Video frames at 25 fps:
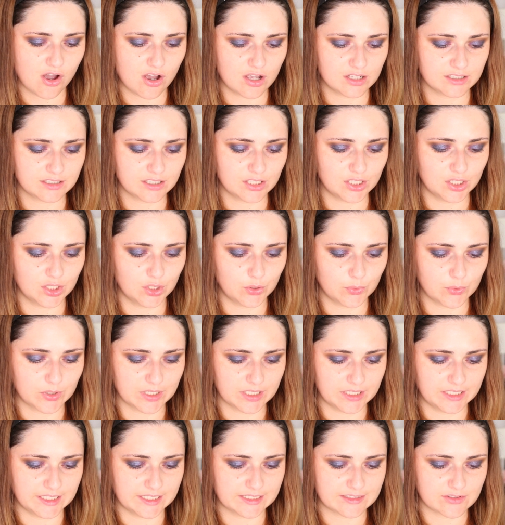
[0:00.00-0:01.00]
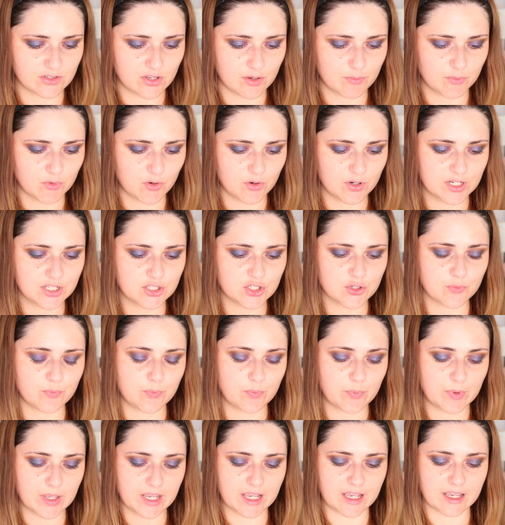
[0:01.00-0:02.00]
on the lower lid. So I'm going to
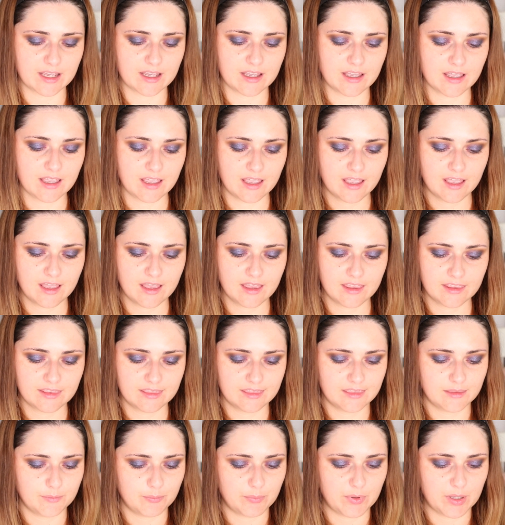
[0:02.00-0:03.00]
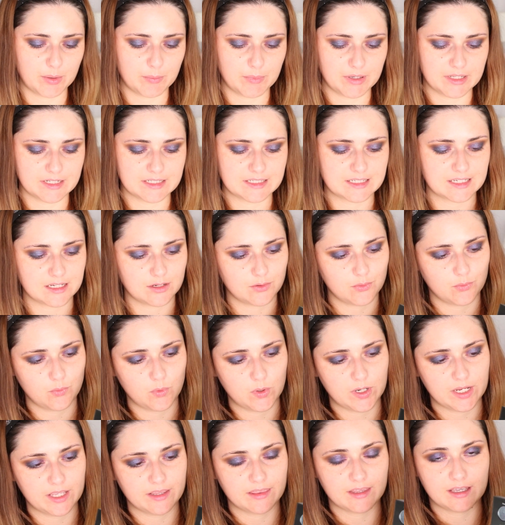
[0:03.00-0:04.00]
pick the pigment
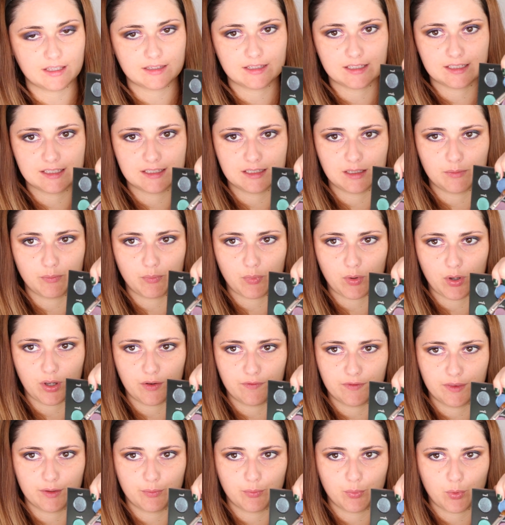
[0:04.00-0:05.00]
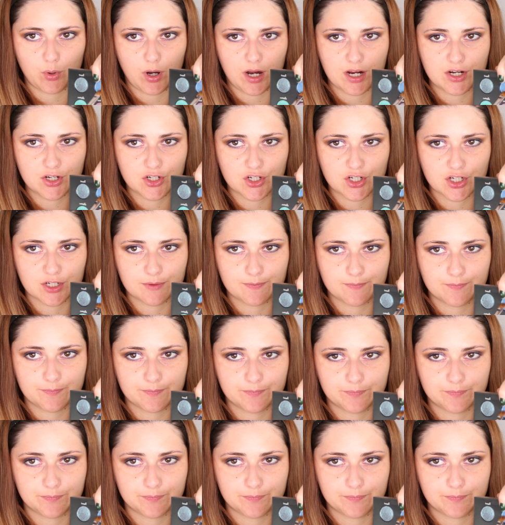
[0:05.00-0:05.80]
with the tip of the brush,